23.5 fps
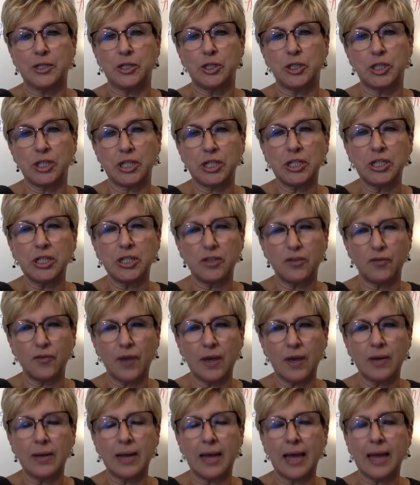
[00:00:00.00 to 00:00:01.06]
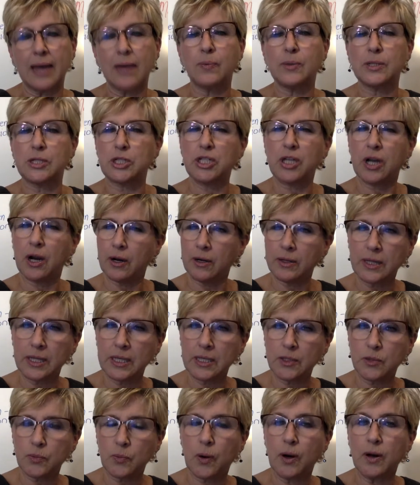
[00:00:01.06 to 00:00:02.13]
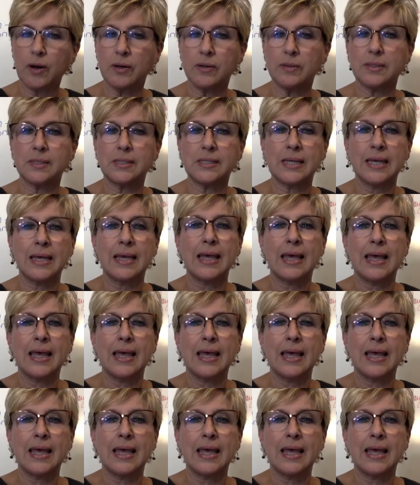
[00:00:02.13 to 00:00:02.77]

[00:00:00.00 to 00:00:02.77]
She just felt like when she heard these words,